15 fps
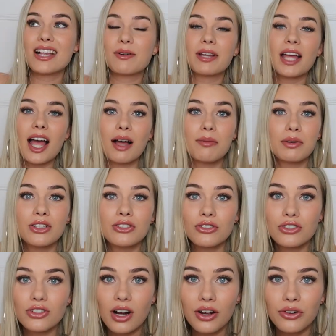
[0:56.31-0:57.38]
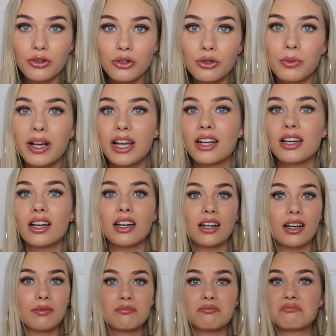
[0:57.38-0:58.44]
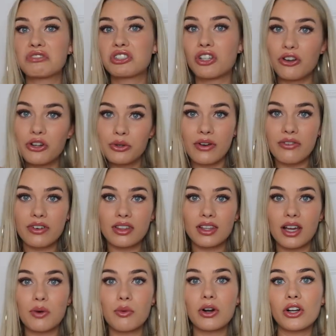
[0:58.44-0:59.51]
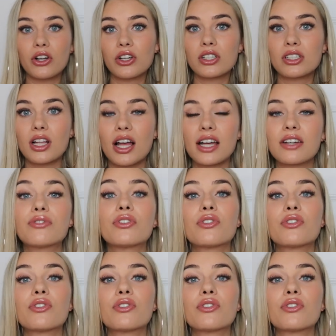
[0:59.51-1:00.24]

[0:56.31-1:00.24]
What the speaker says: Oh yeah, I'm gonna do a try on haul. We're gonna show you everything, what it looks like.